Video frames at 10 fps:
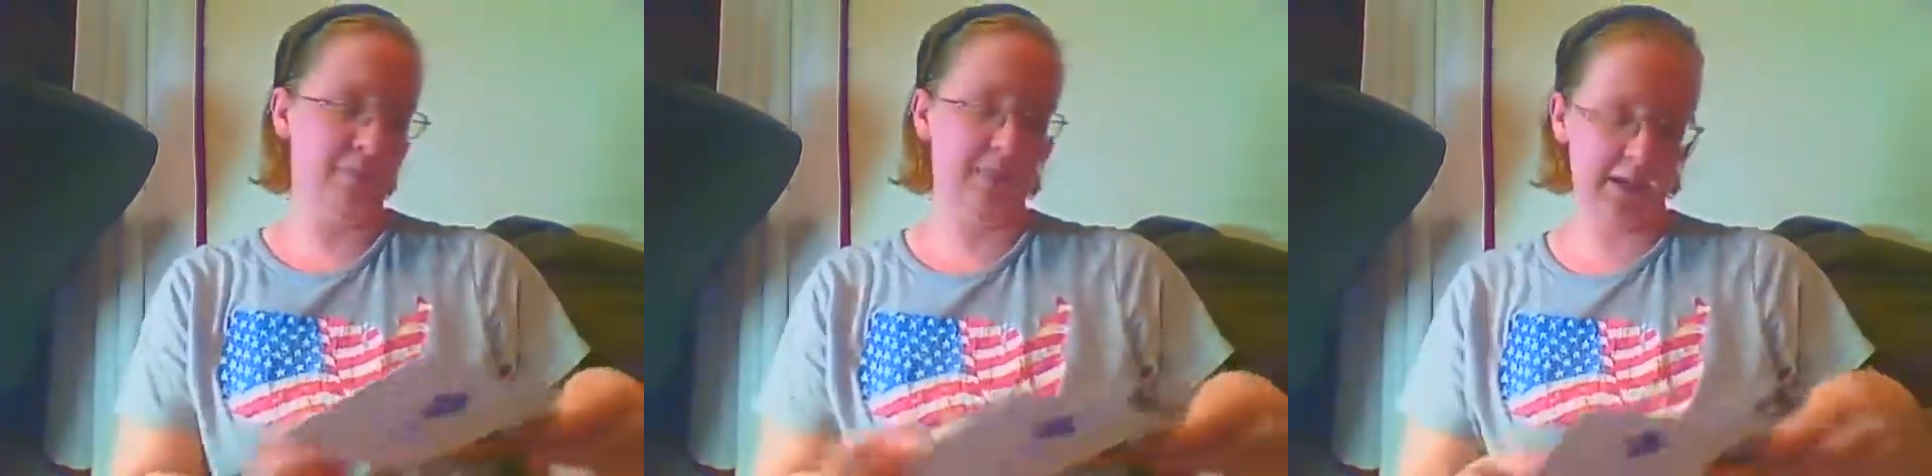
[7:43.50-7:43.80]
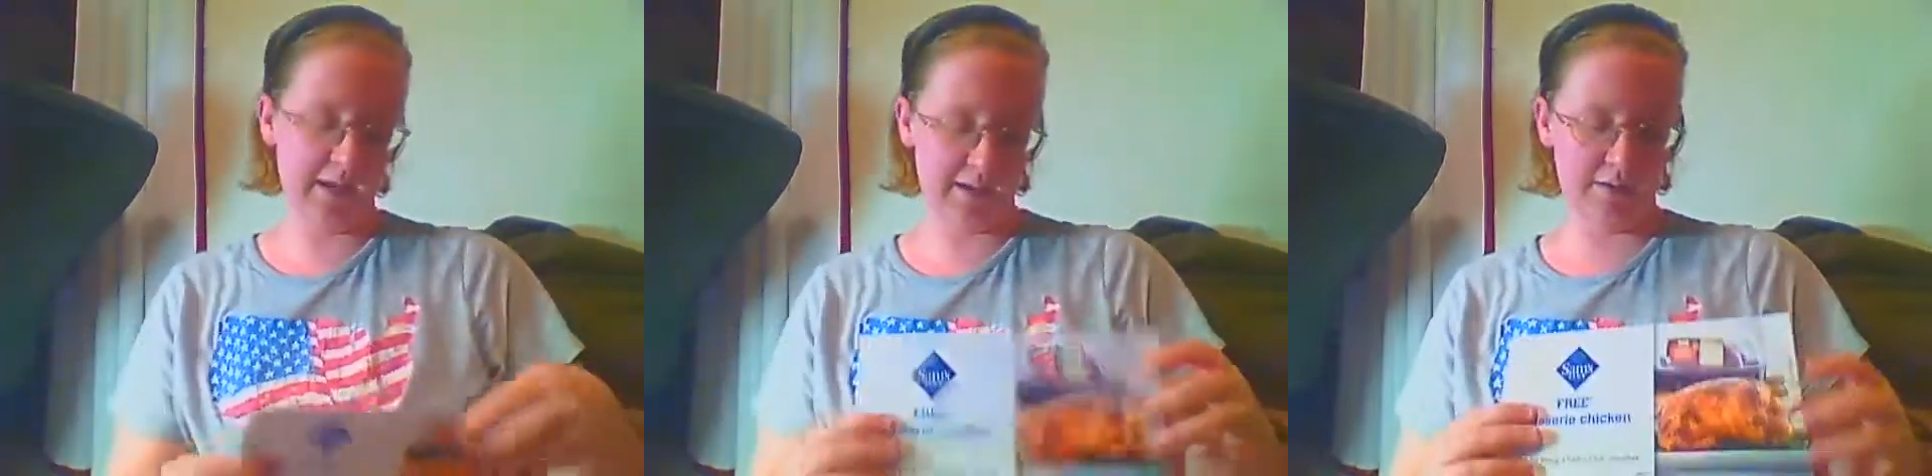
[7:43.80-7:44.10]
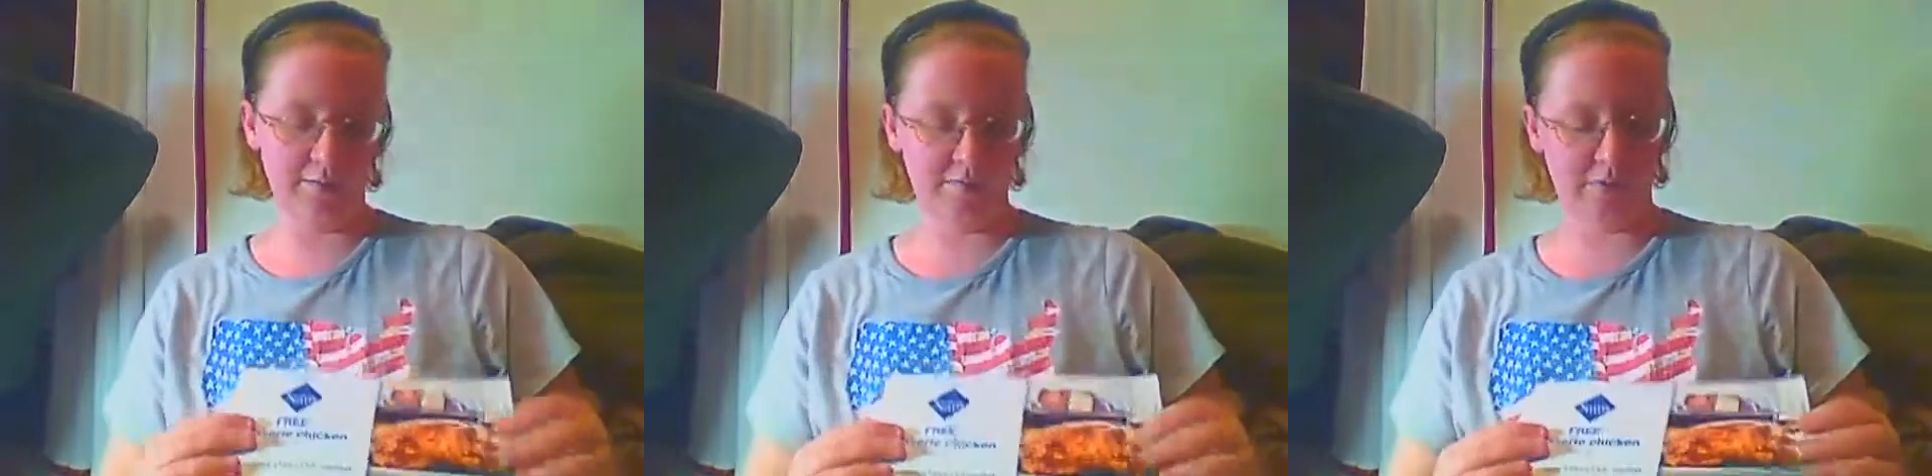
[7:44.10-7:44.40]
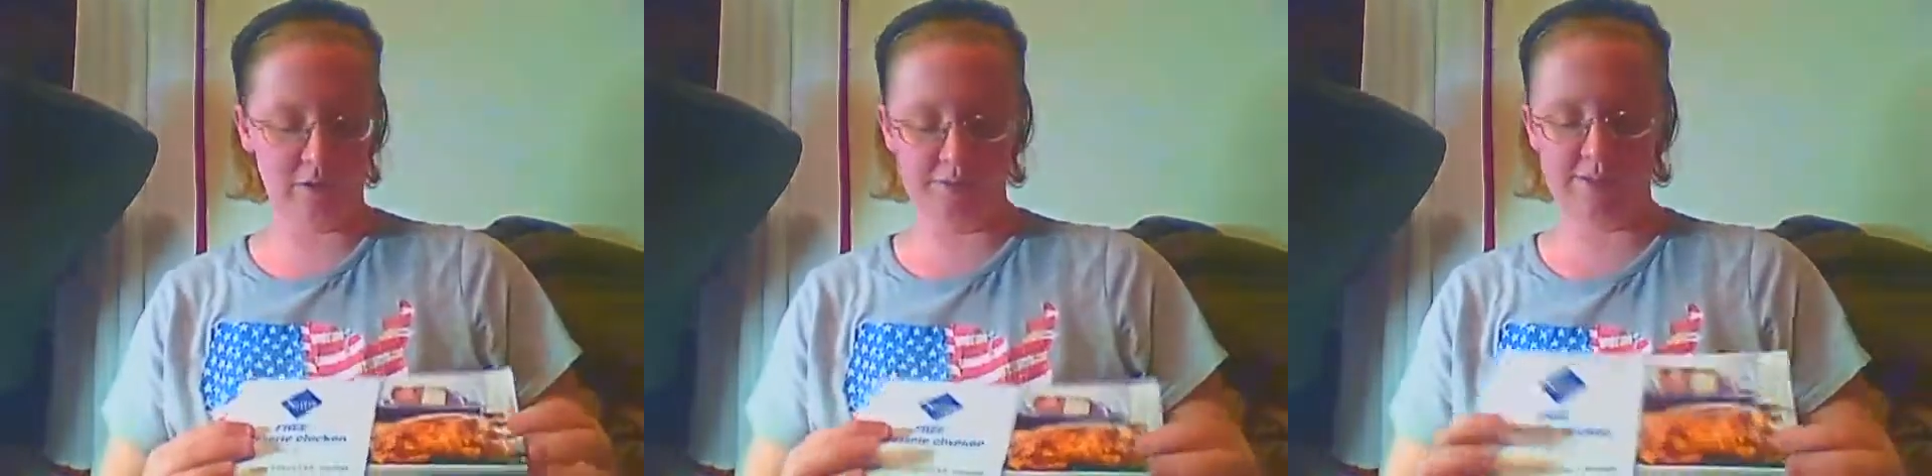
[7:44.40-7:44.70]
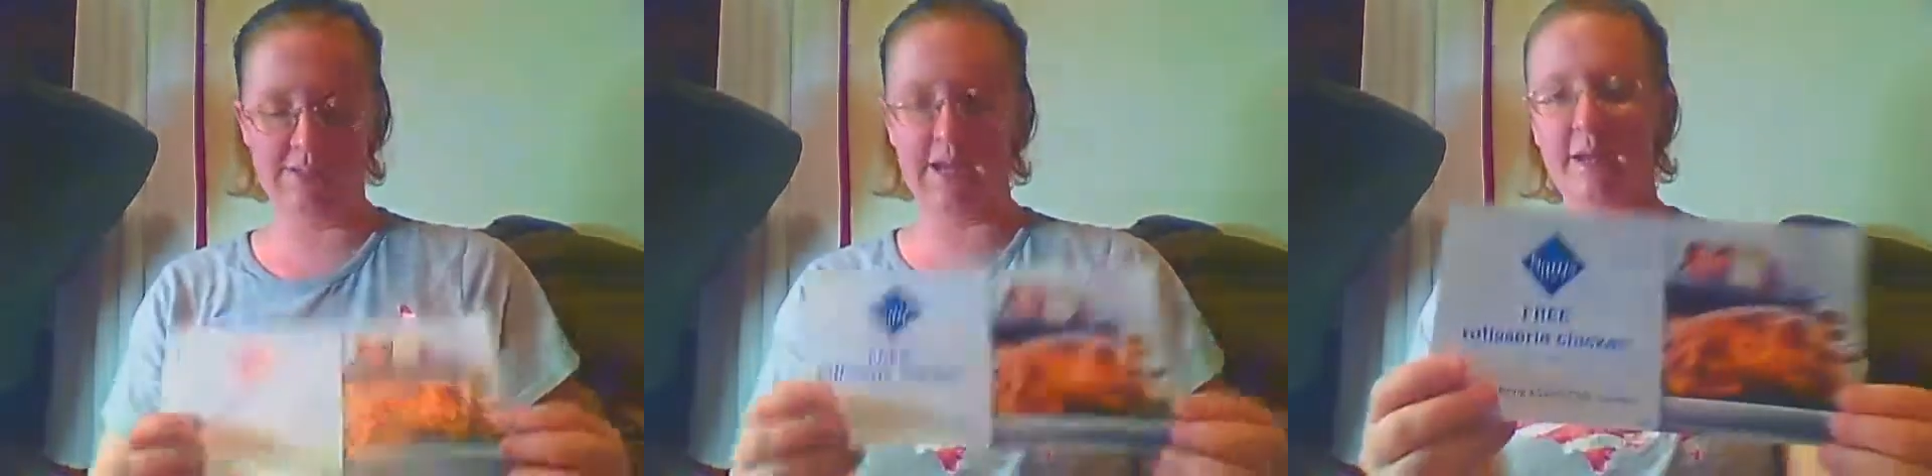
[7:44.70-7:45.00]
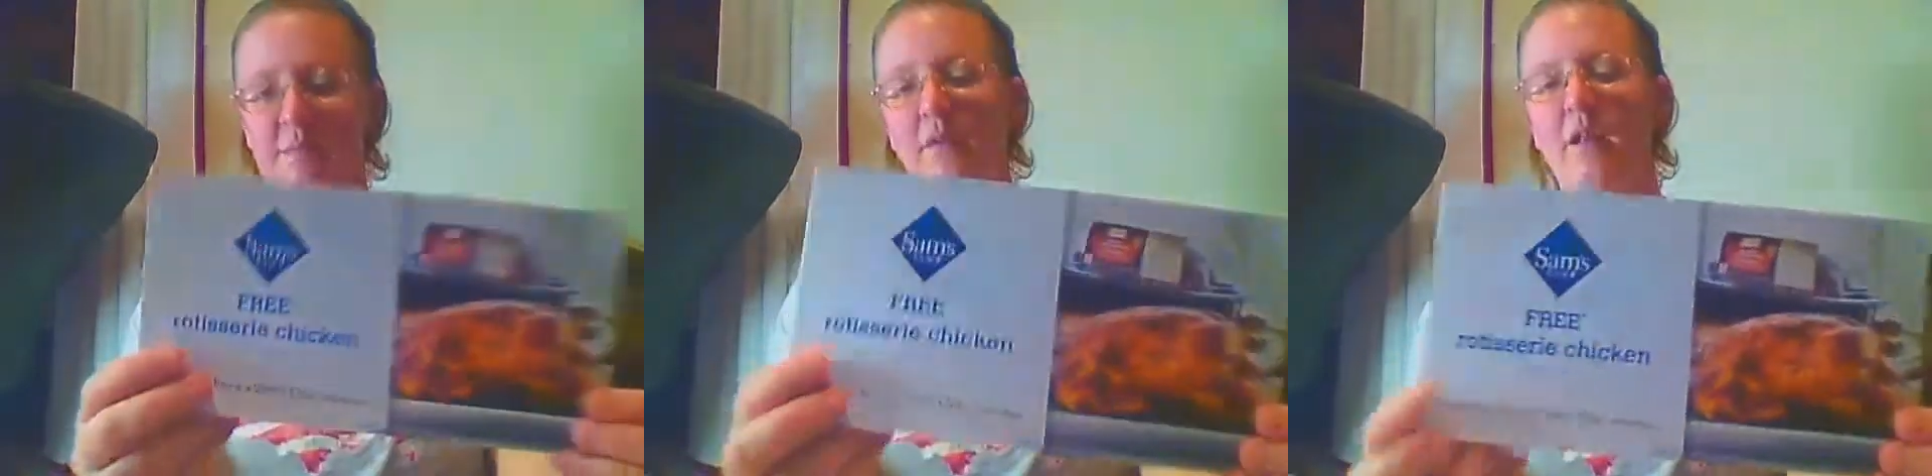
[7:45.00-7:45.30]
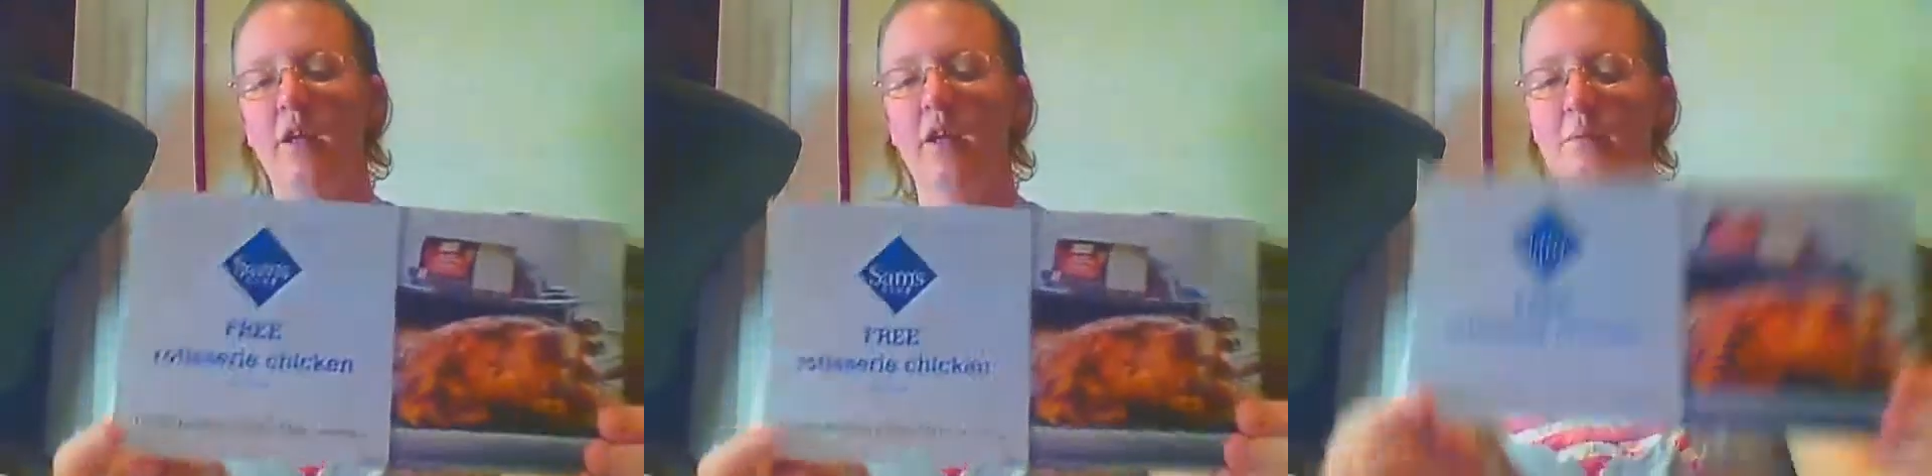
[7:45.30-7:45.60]
Then from Sam's
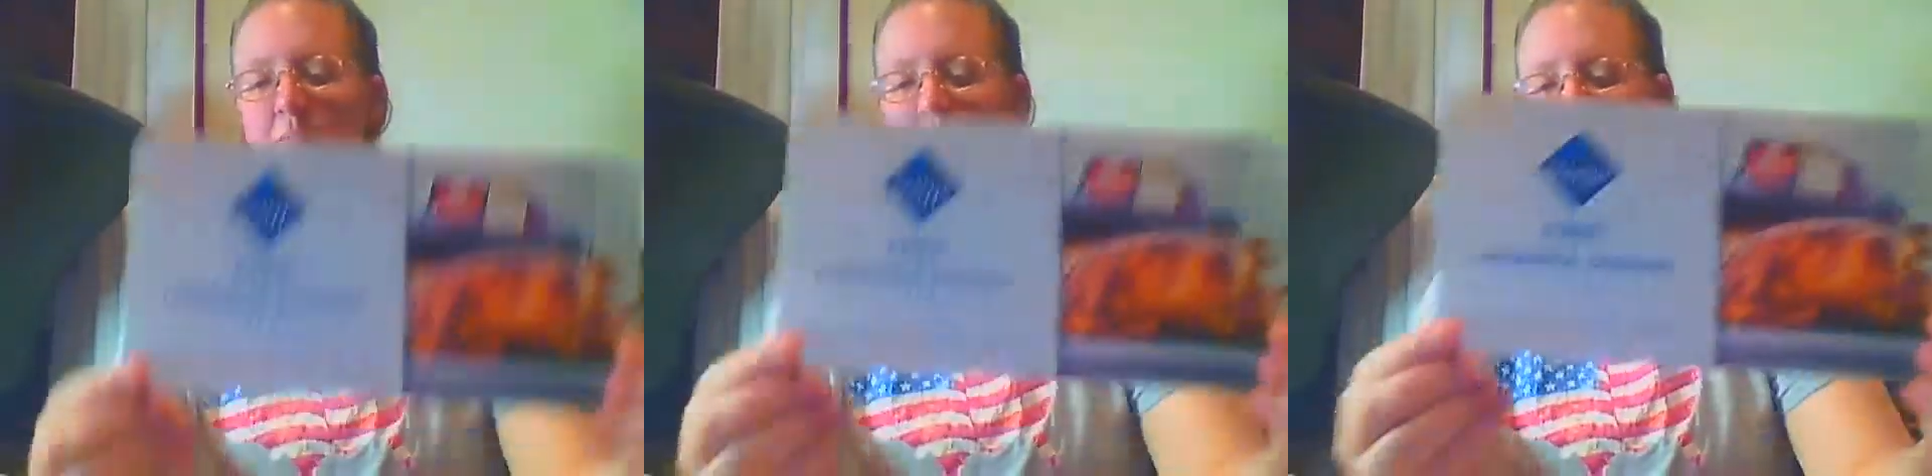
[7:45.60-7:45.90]
Club,